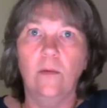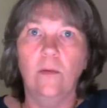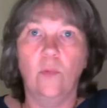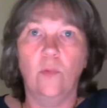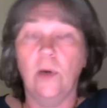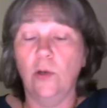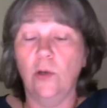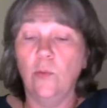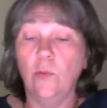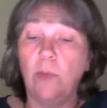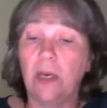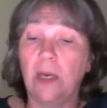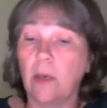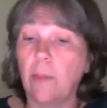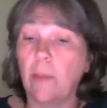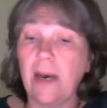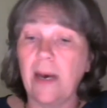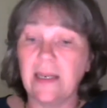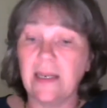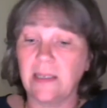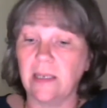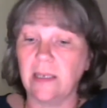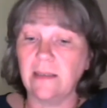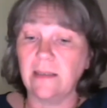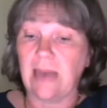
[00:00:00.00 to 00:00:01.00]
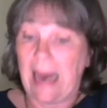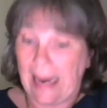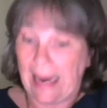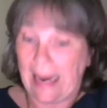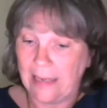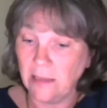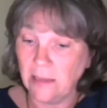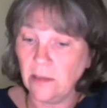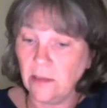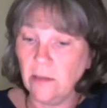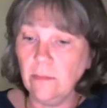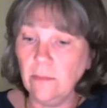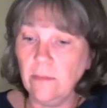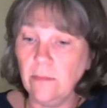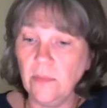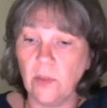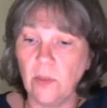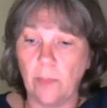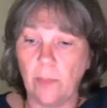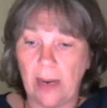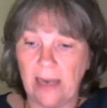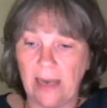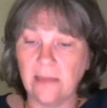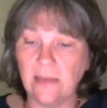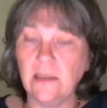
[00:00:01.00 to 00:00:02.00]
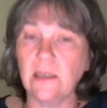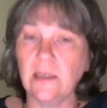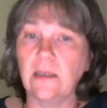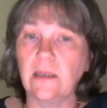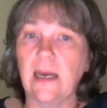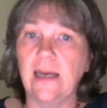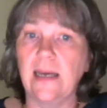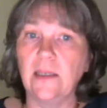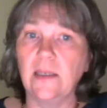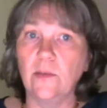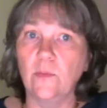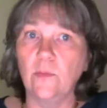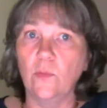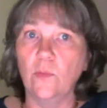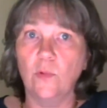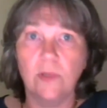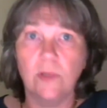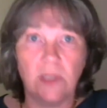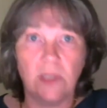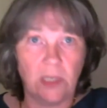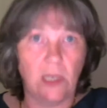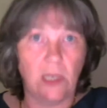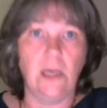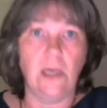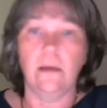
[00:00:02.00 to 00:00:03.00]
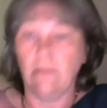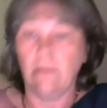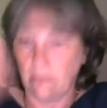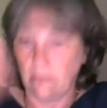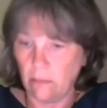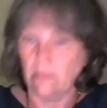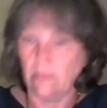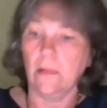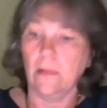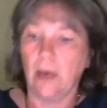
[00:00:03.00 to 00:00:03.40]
when you make a basket item, the basket item will say,